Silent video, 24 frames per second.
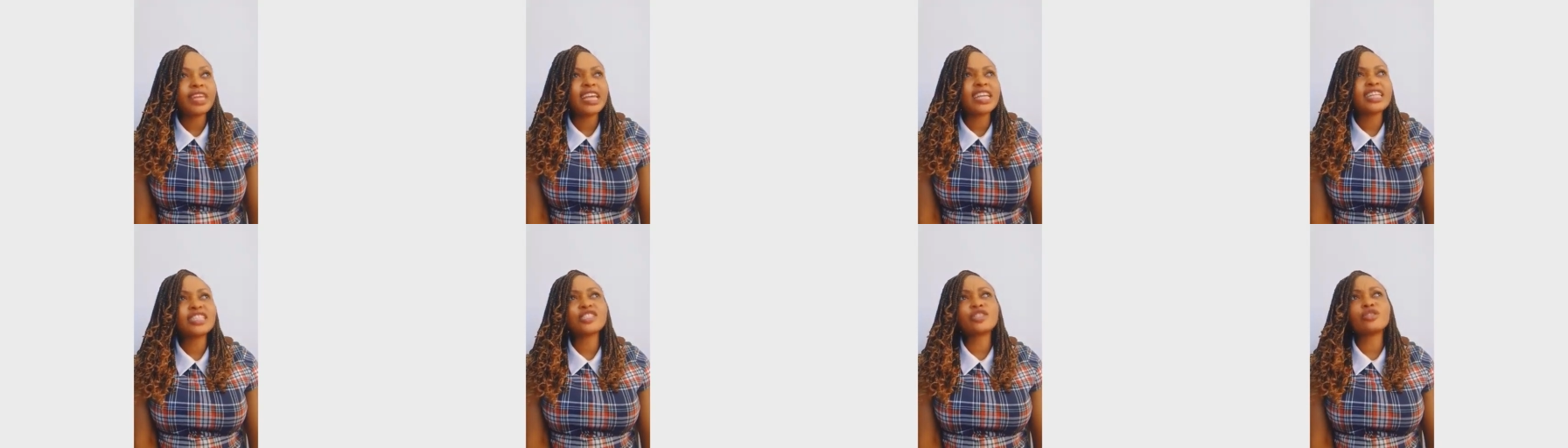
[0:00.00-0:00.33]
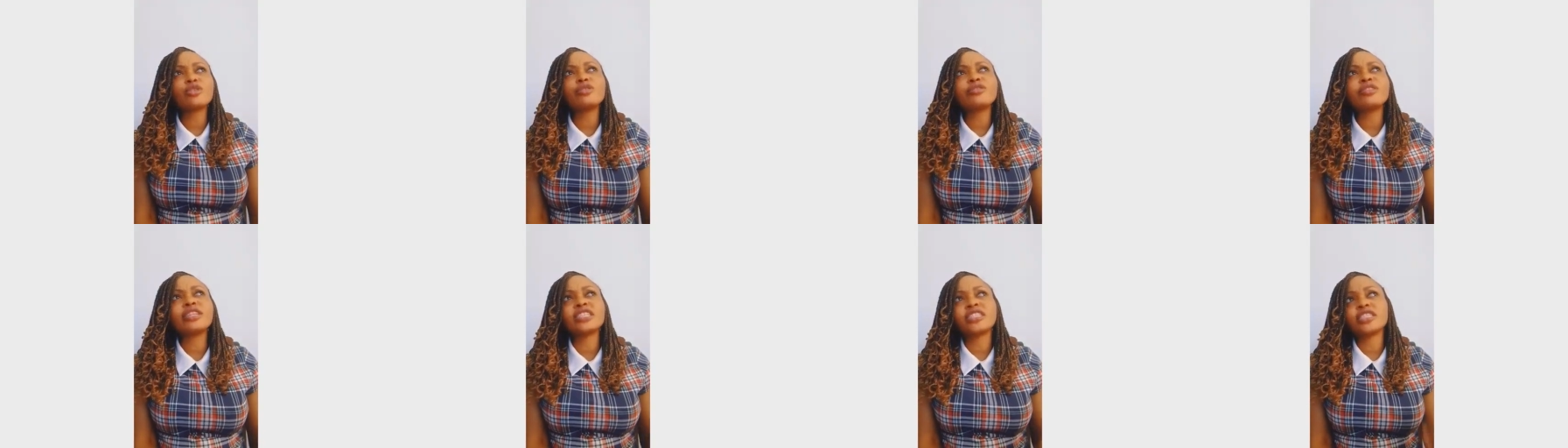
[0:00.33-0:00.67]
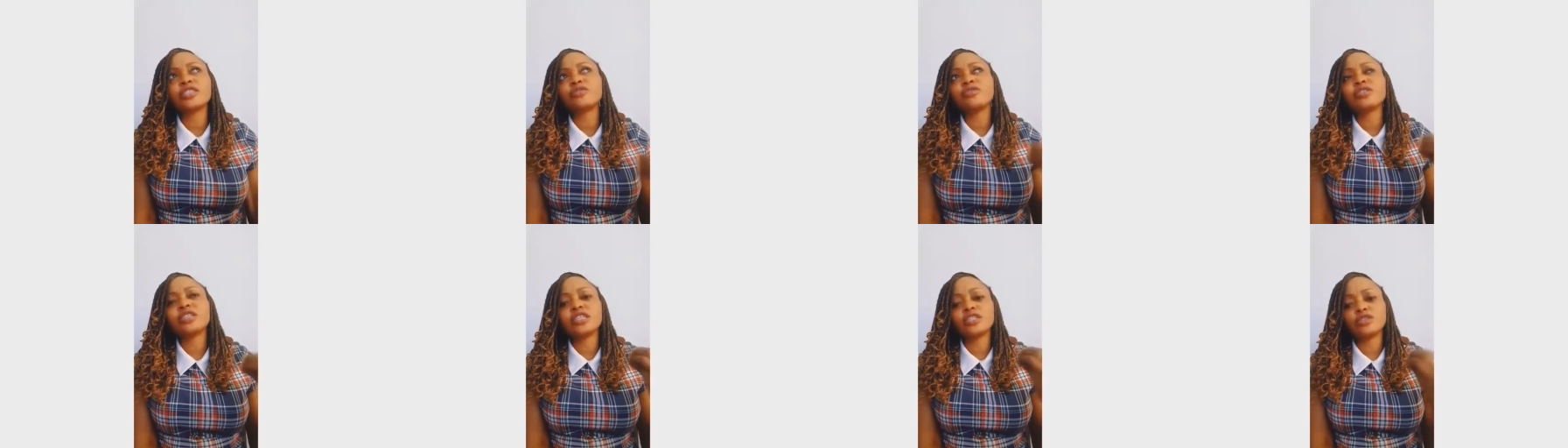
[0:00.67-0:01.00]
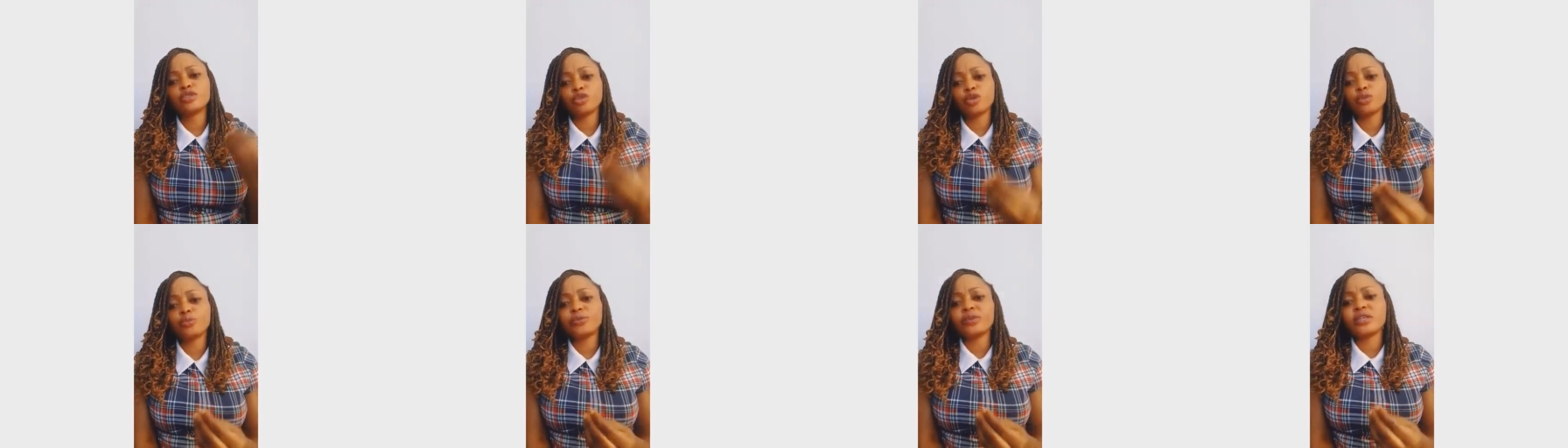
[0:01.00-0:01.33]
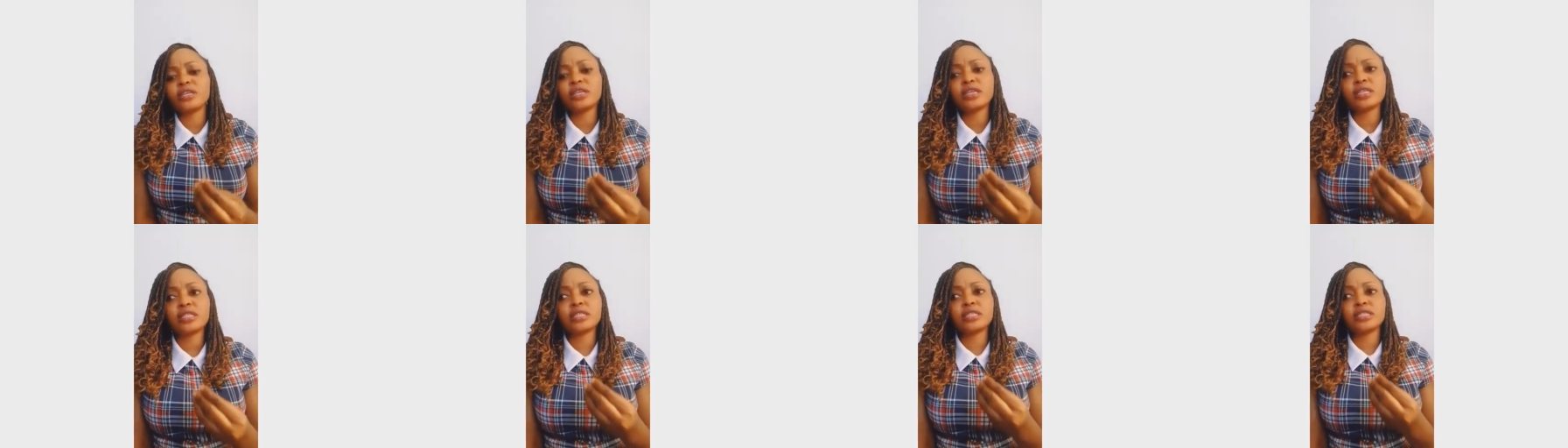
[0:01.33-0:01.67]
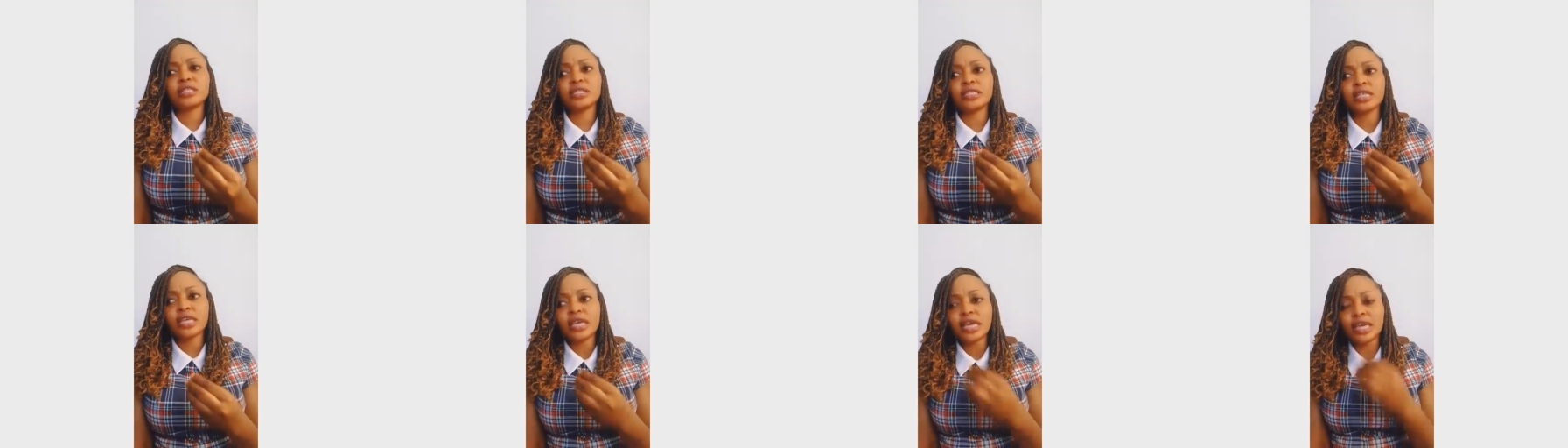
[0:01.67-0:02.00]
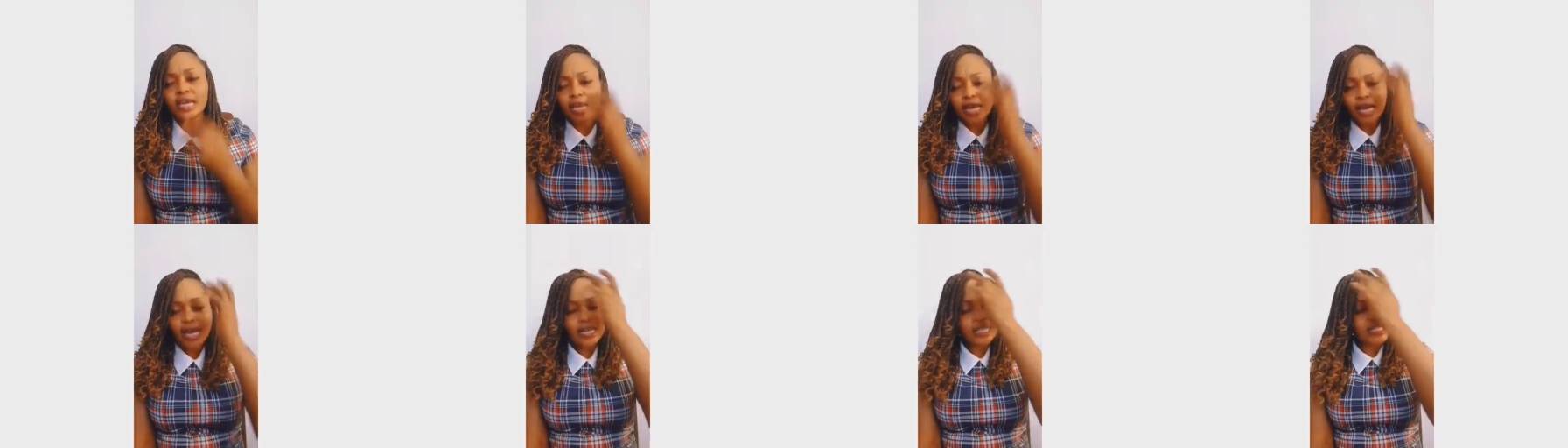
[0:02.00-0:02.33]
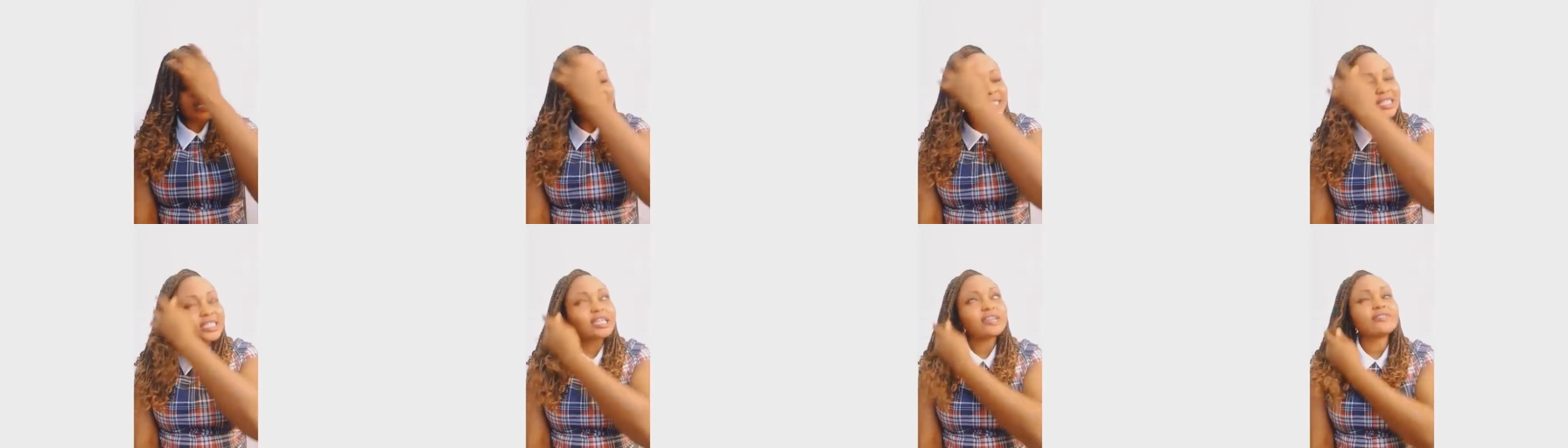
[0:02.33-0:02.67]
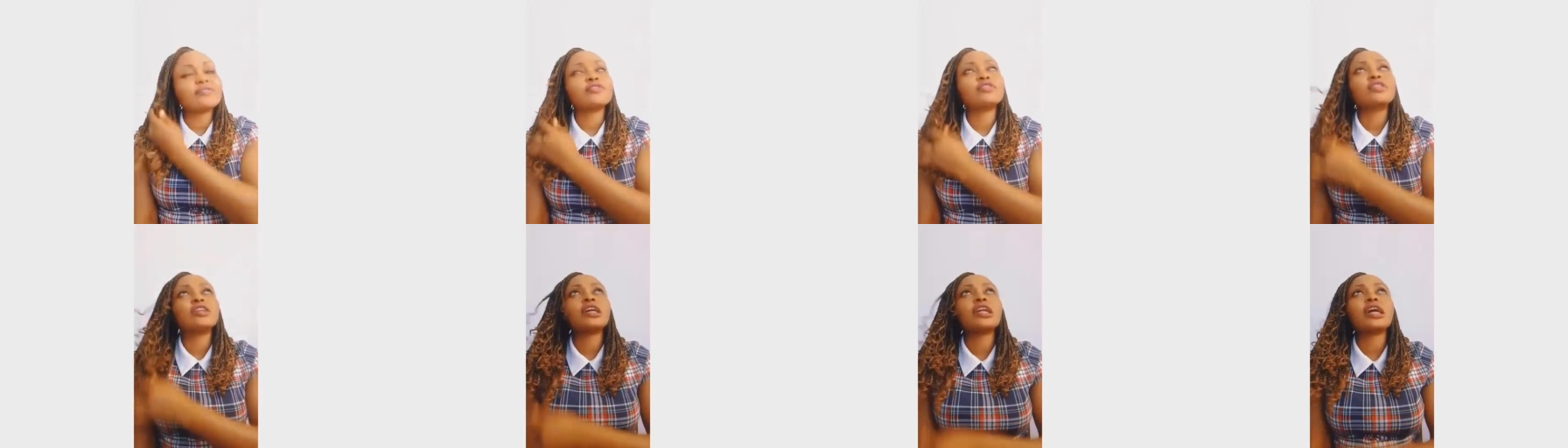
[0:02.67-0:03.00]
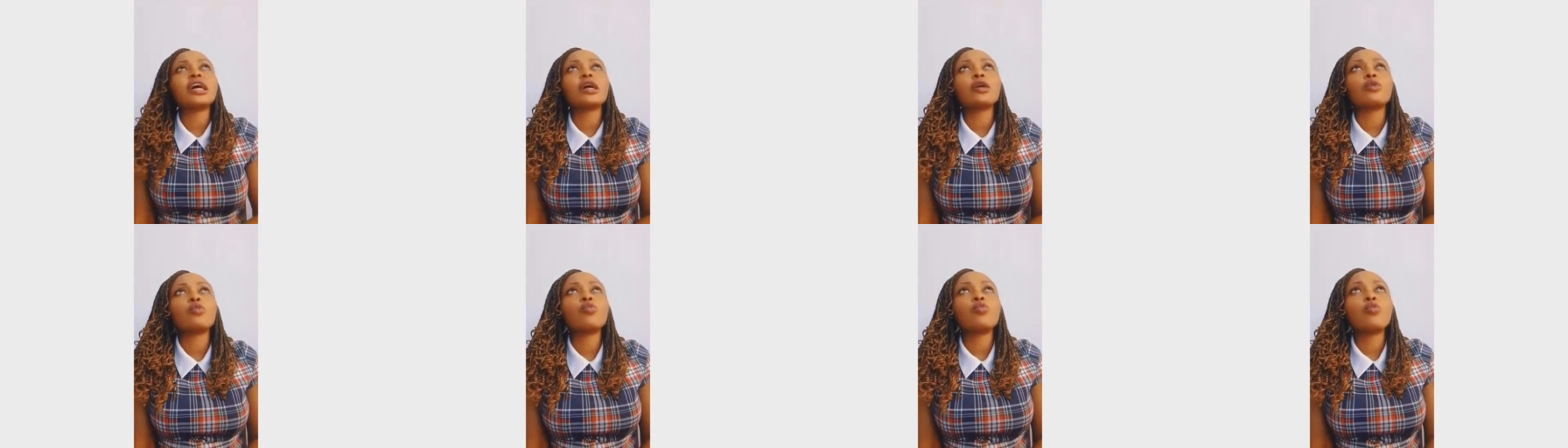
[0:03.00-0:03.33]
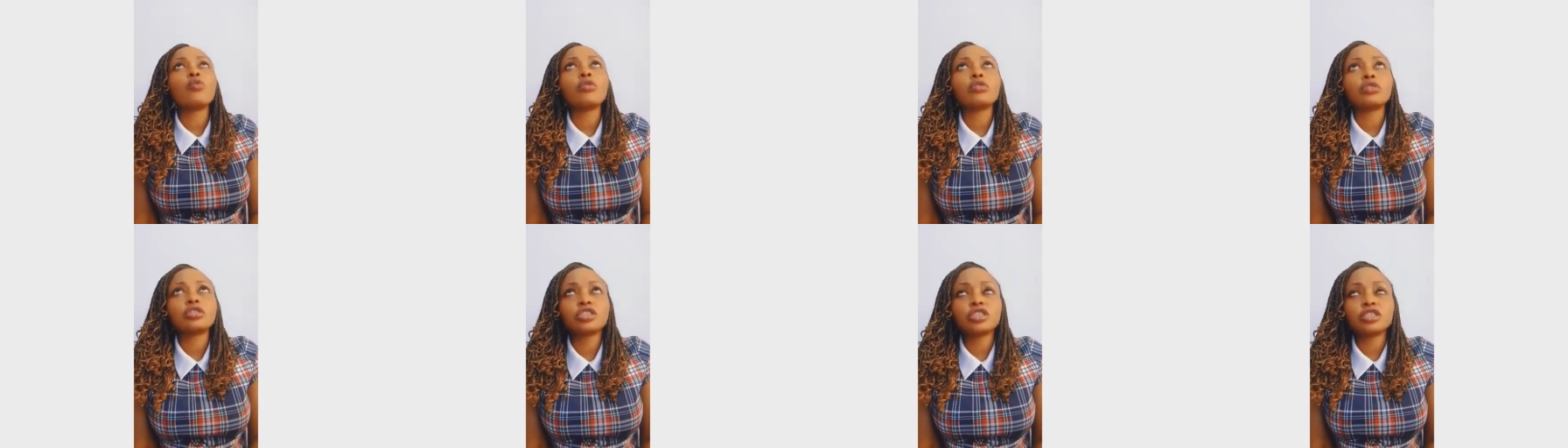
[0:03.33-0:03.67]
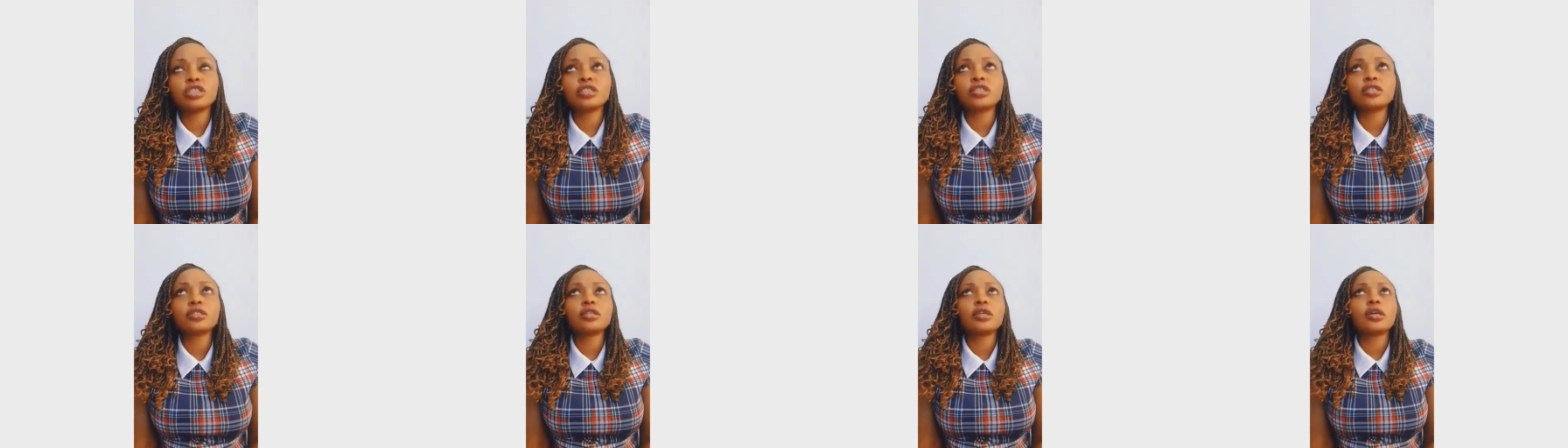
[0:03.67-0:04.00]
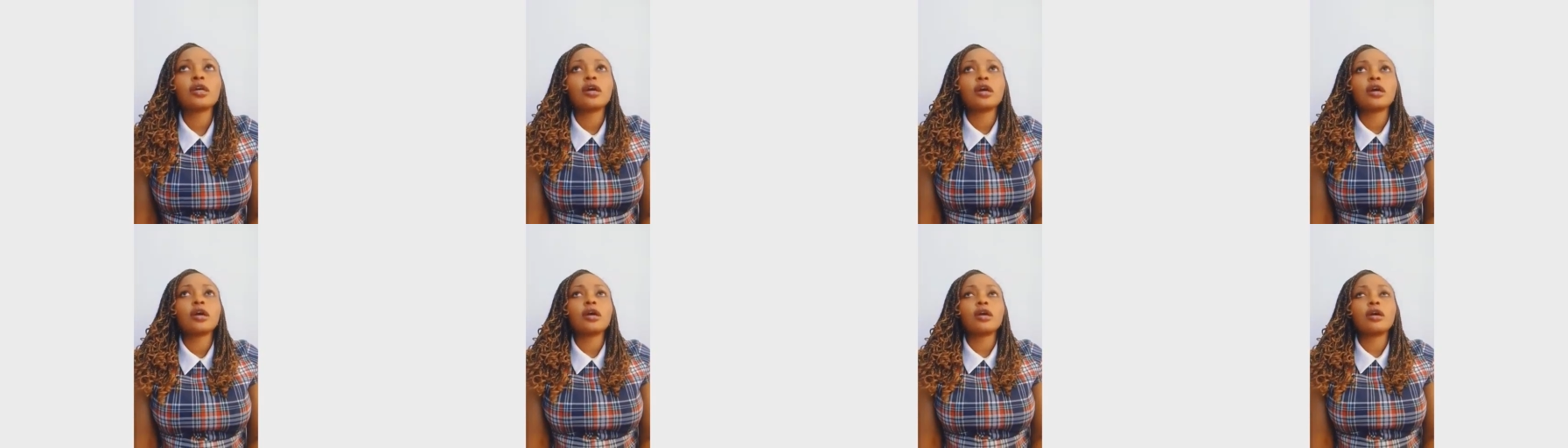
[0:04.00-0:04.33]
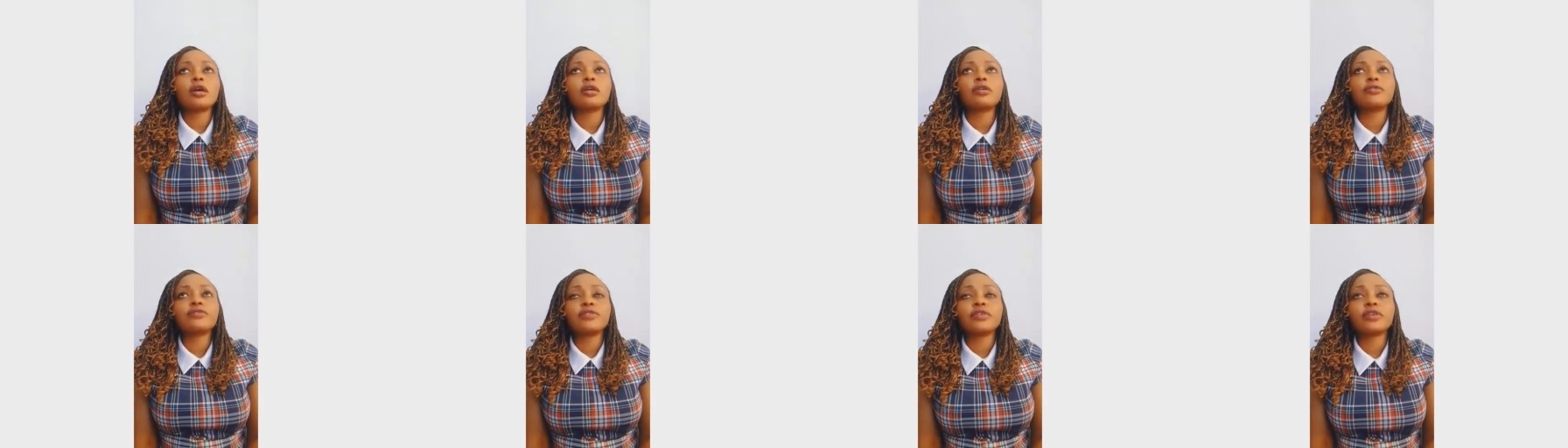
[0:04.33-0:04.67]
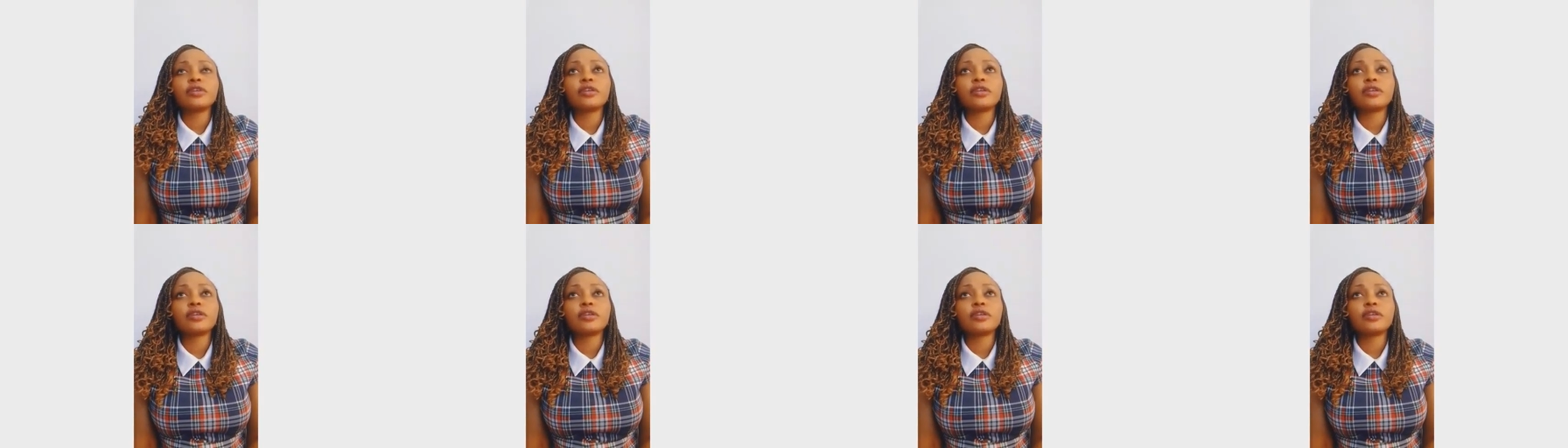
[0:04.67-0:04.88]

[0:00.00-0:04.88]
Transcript: It's not necessarily a topic. It's an interview that I watched of.